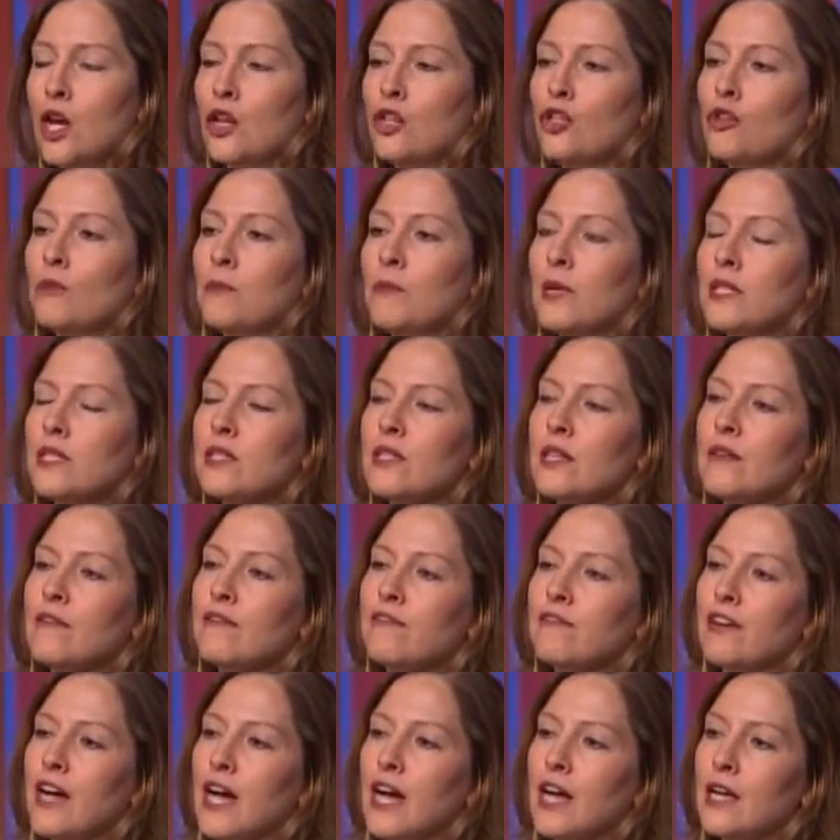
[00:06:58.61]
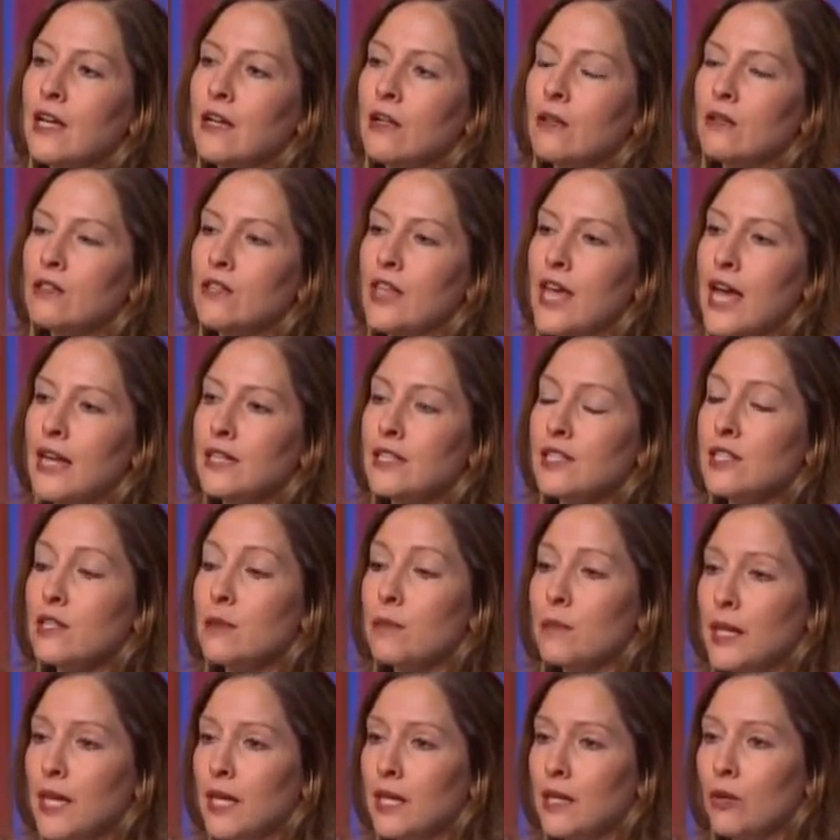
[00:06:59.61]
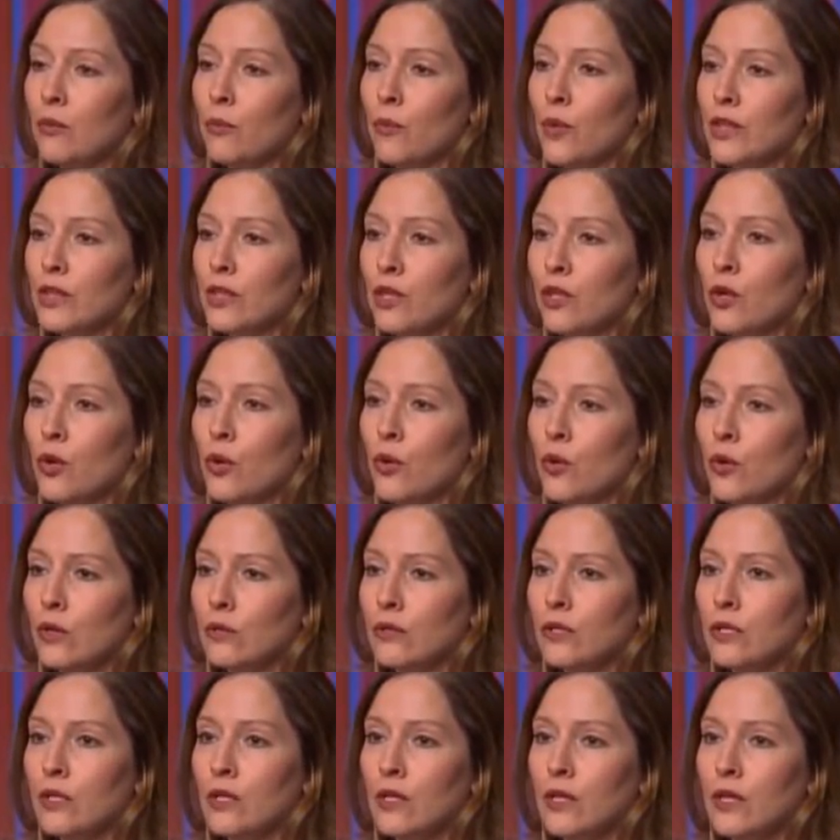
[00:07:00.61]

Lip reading: You must have filed that subpoena with the court